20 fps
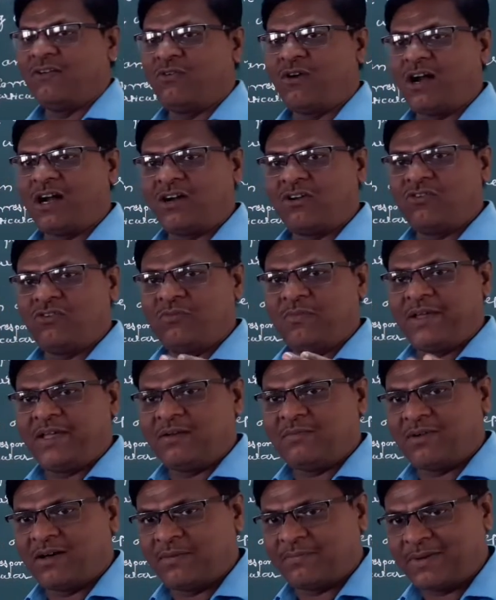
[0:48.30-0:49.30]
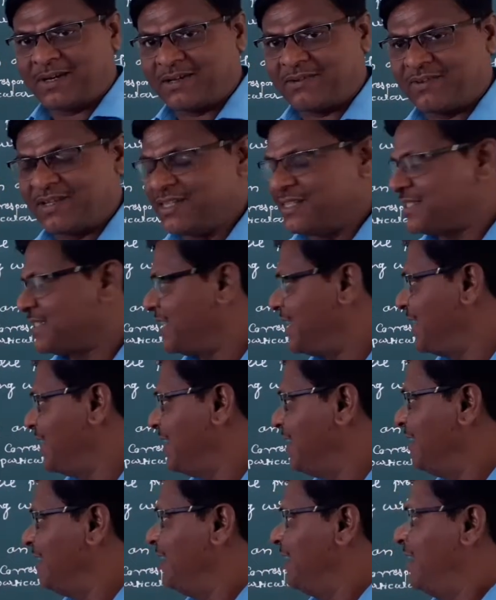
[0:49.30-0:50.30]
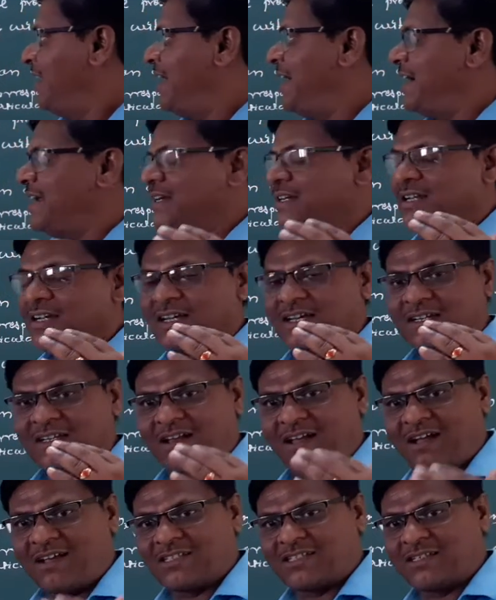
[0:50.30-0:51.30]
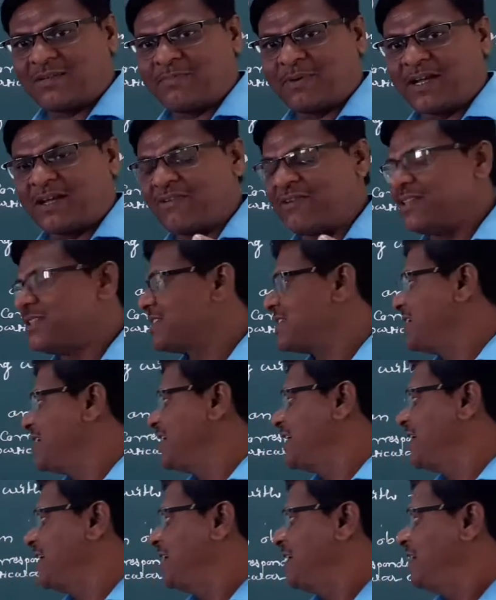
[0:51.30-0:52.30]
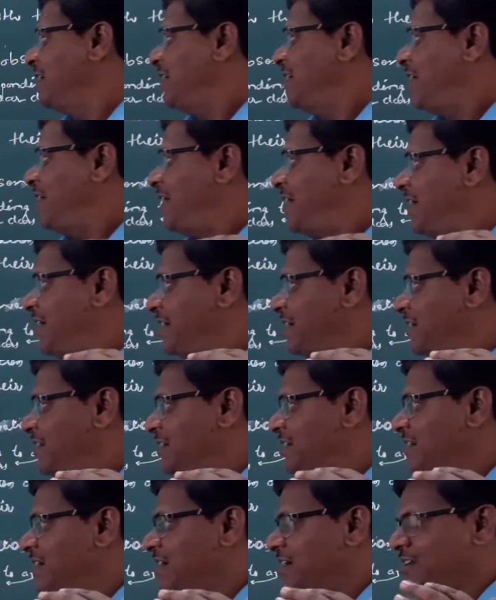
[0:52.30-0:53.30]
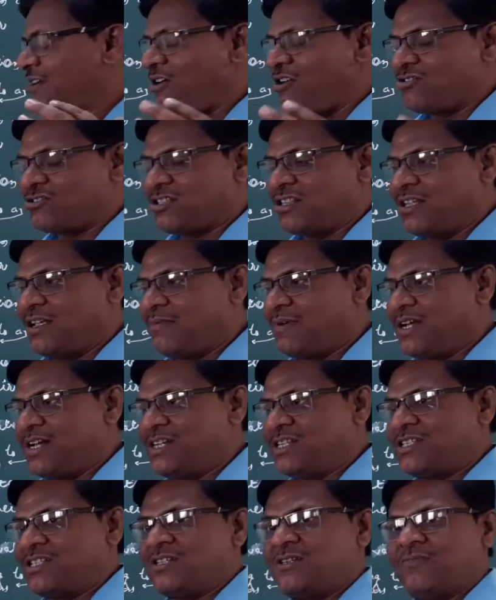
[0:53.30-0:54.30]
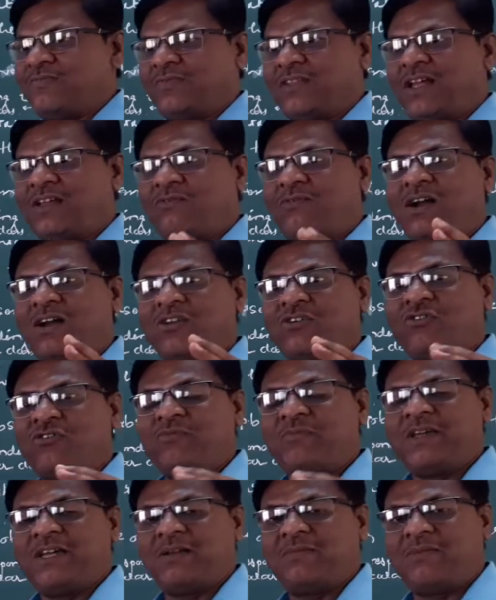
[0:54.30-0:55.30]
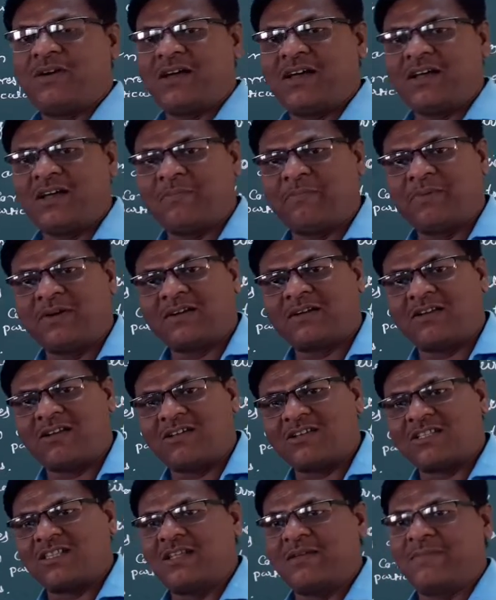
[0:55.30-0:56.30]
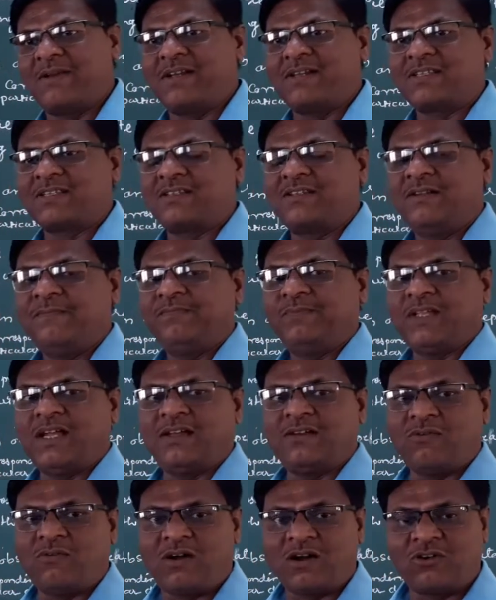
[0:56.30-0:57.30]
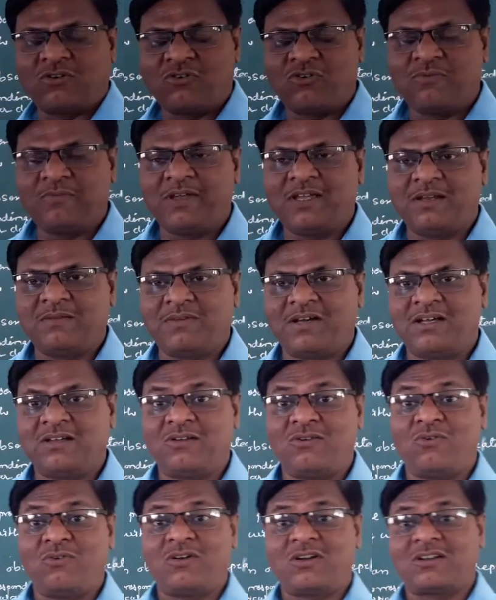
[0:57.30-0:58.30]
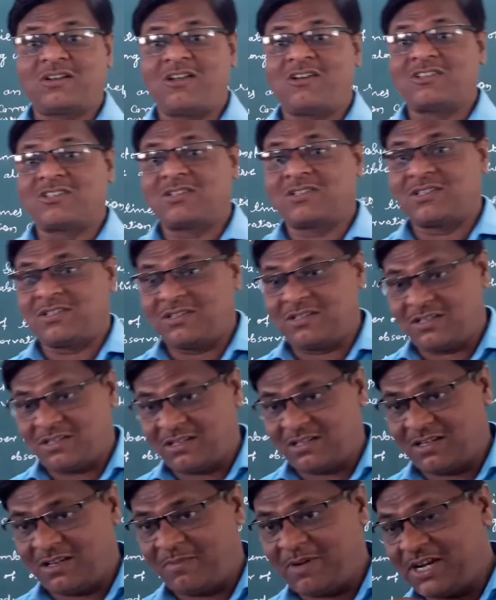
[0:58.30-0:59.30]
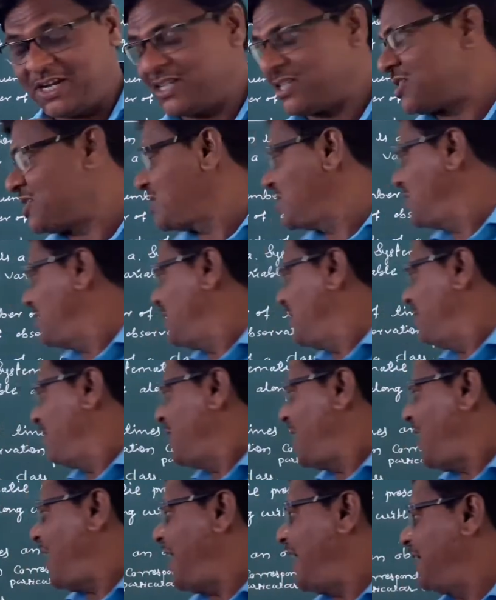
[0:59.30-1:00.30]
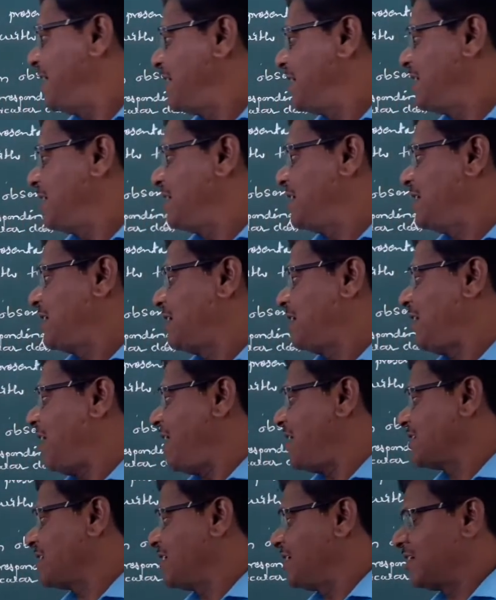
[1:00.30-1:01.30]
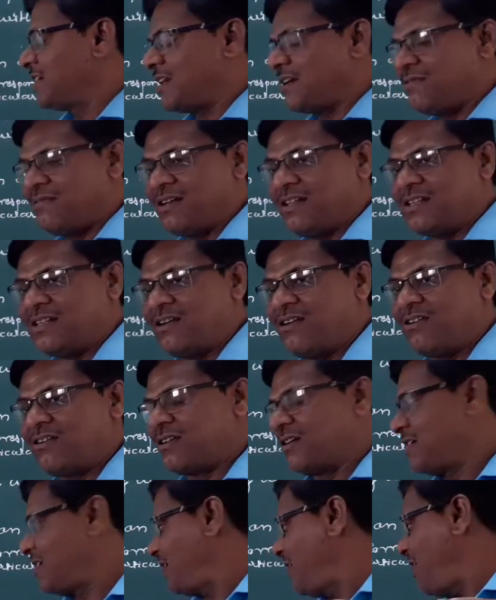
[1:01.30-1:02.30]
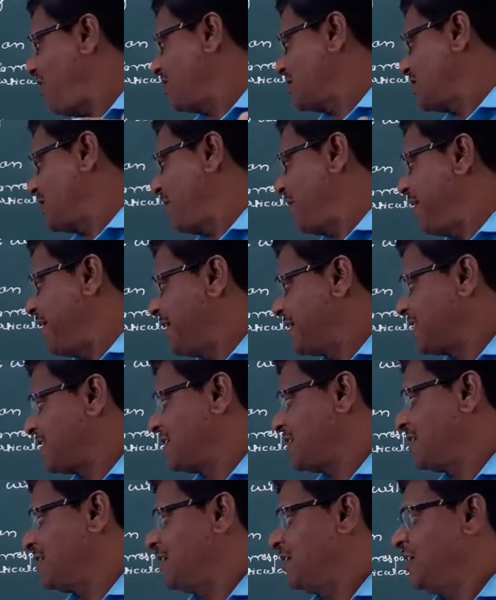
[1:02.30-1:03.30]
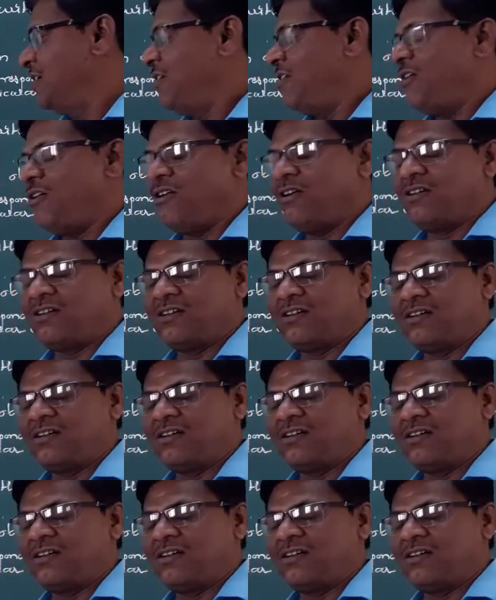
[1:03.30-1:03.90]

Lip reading: what do you mean by frequency and class frequency and class limits and what do you mean by upper class limits and what do you mean by lower class limits and class interval or class width or